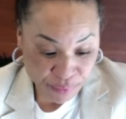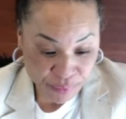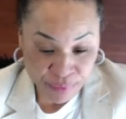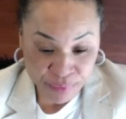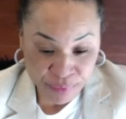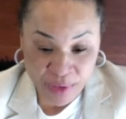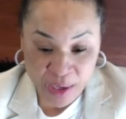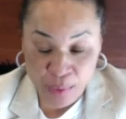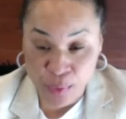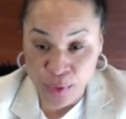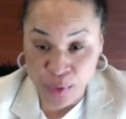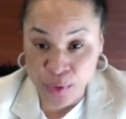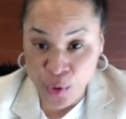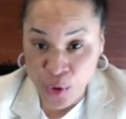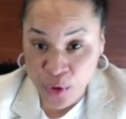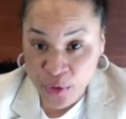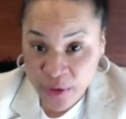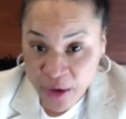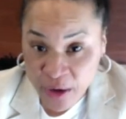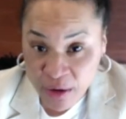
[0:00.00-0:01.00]
they were
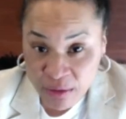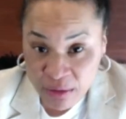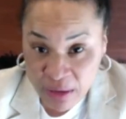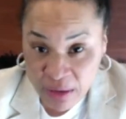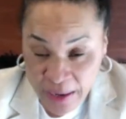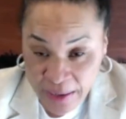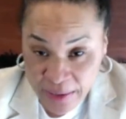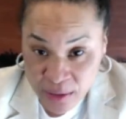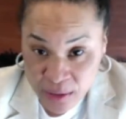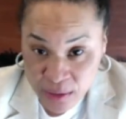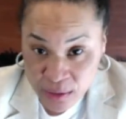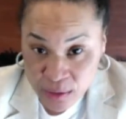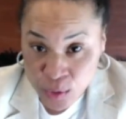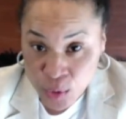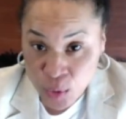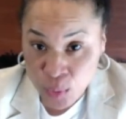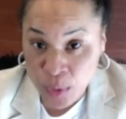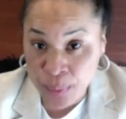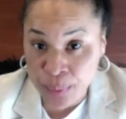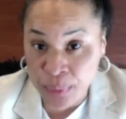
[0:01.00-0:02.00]
North Carolina,
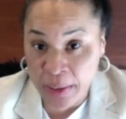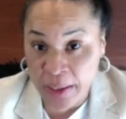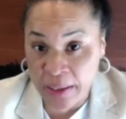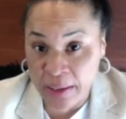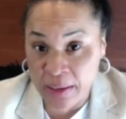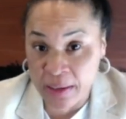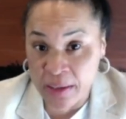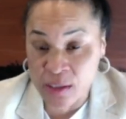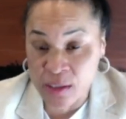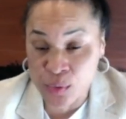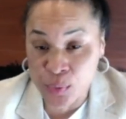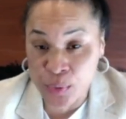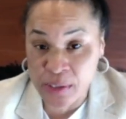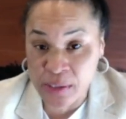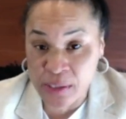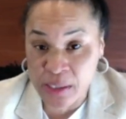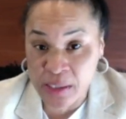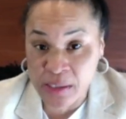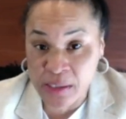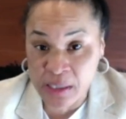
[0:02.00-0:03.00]
who we played in the Sweet
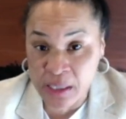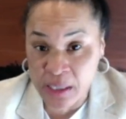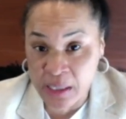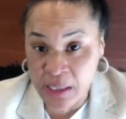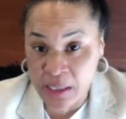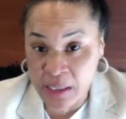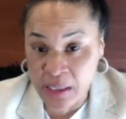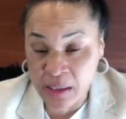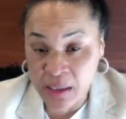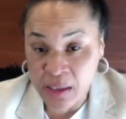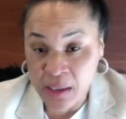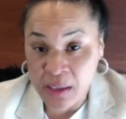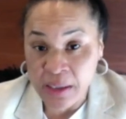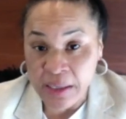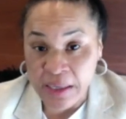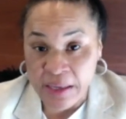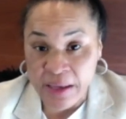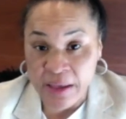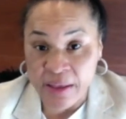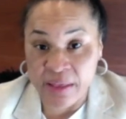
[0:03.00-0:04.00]
16.
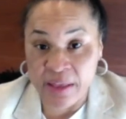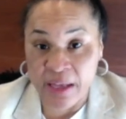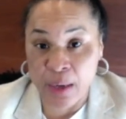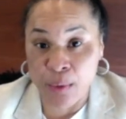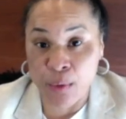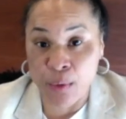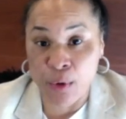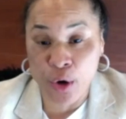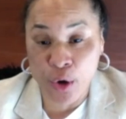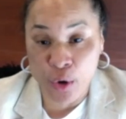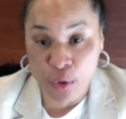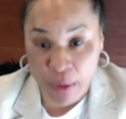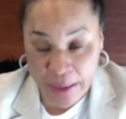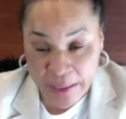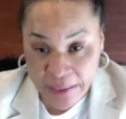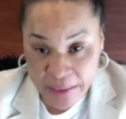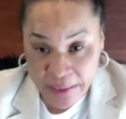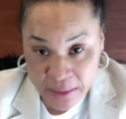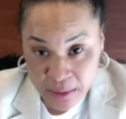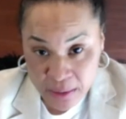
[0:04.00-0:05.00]
They were
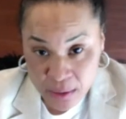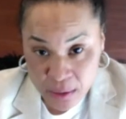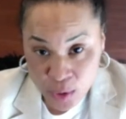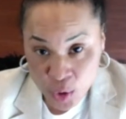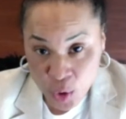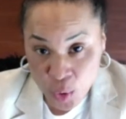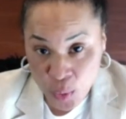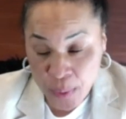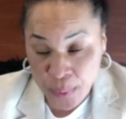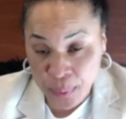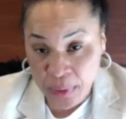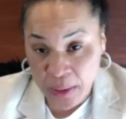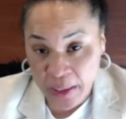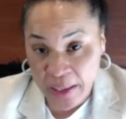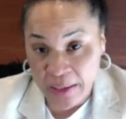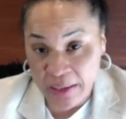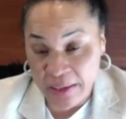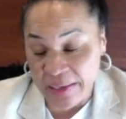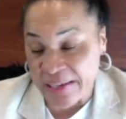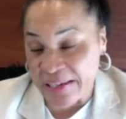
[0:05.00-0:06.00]
Creighton, who we
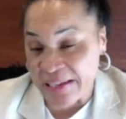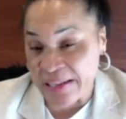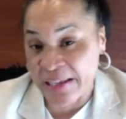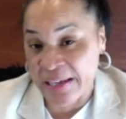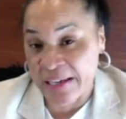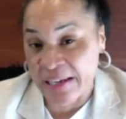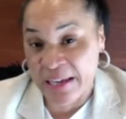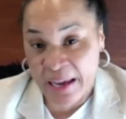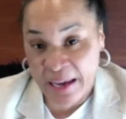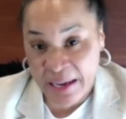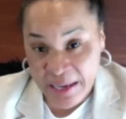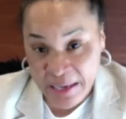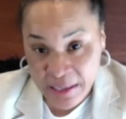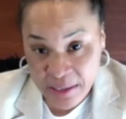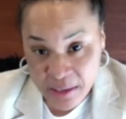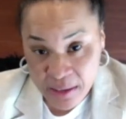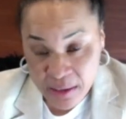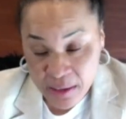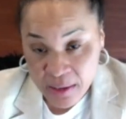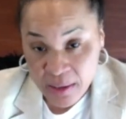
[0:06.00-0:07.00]
played in the Elite
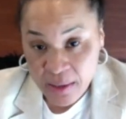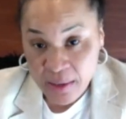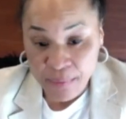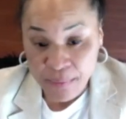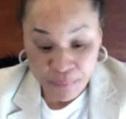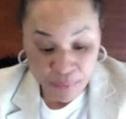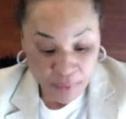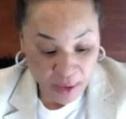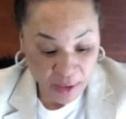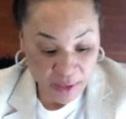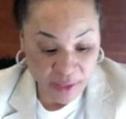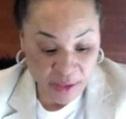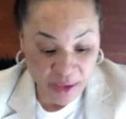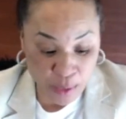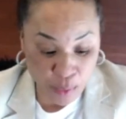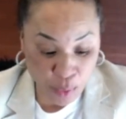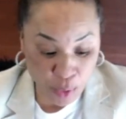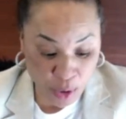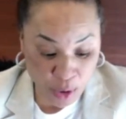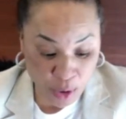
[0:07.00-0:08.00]
Eight. They
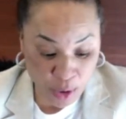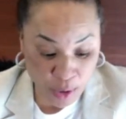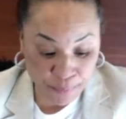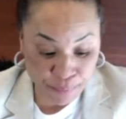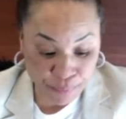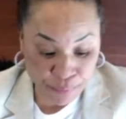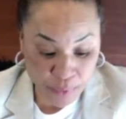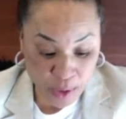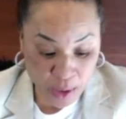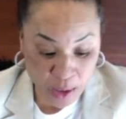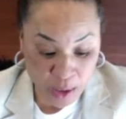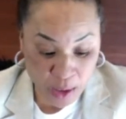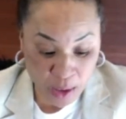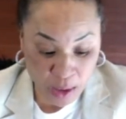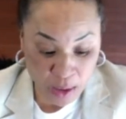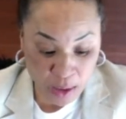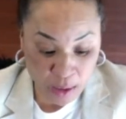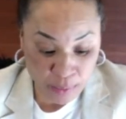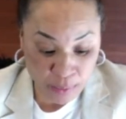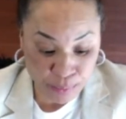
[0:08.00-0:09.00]
were
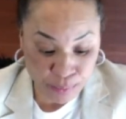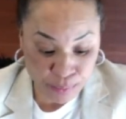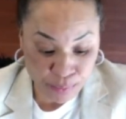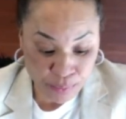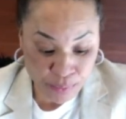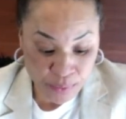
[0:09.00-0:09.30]
um,